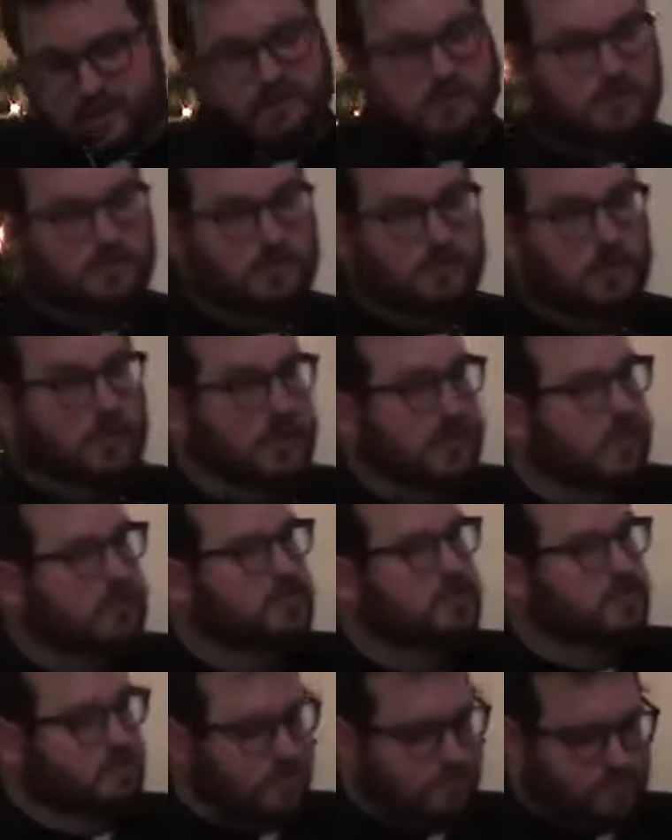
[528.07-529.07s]
so I
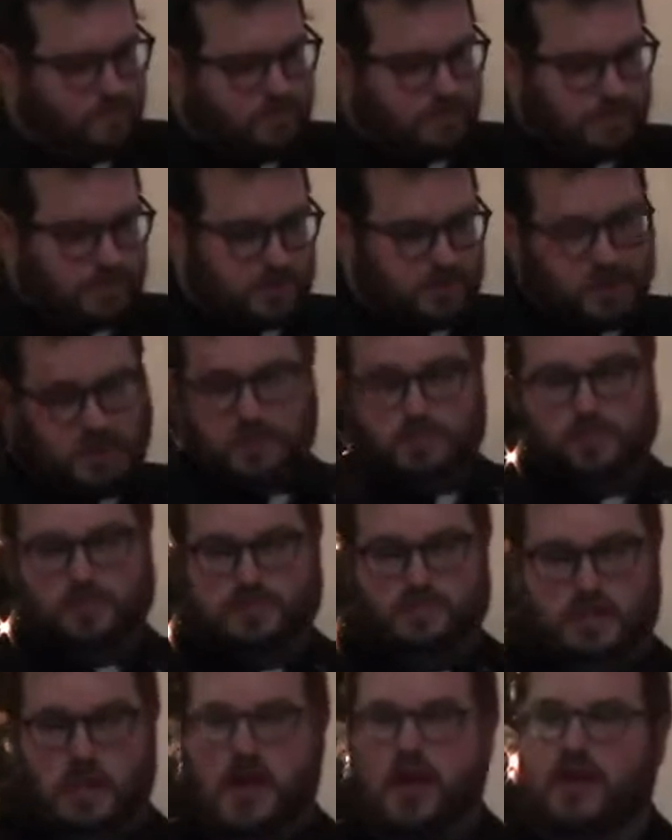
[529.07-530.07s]
guess to avoid the judgment
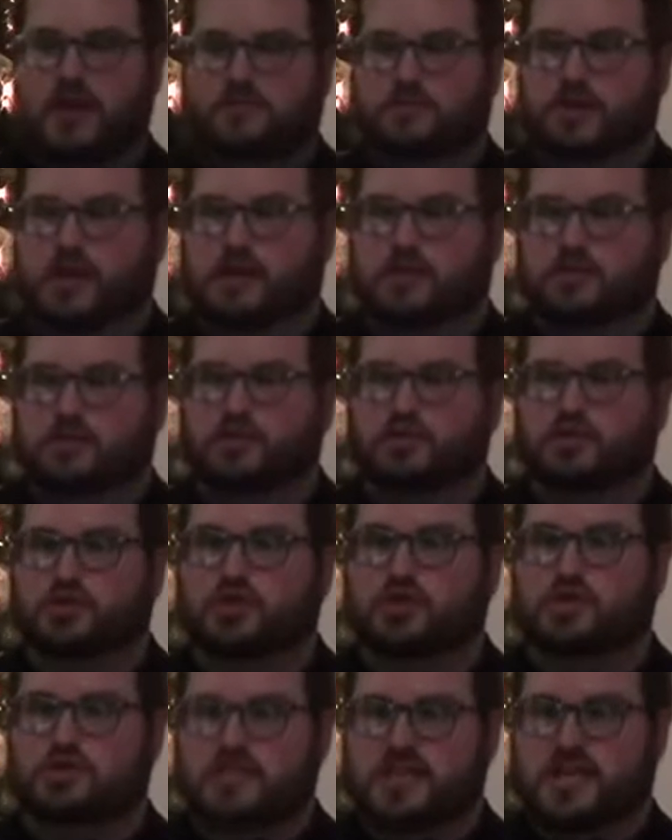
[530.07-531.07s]
of God, I've got to do
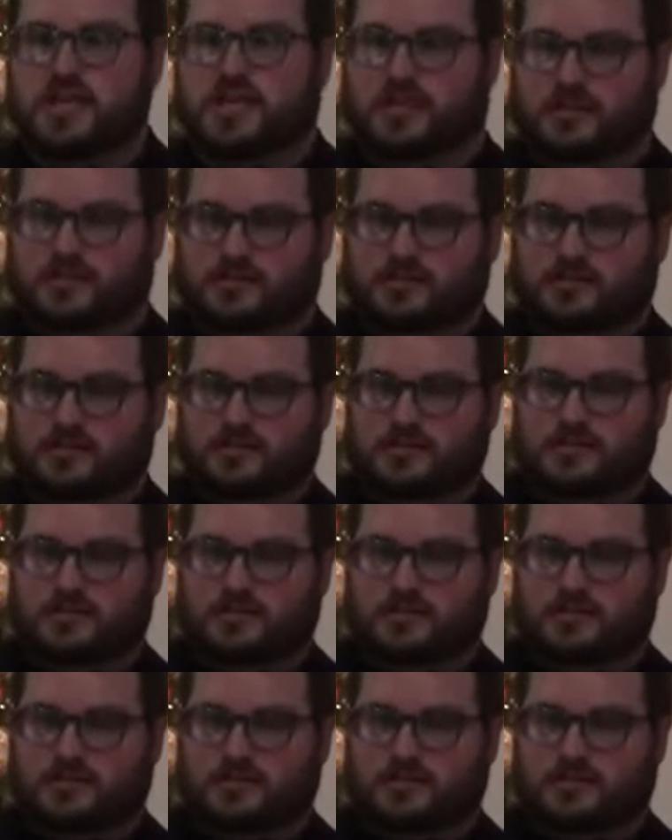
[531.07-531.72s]
good things.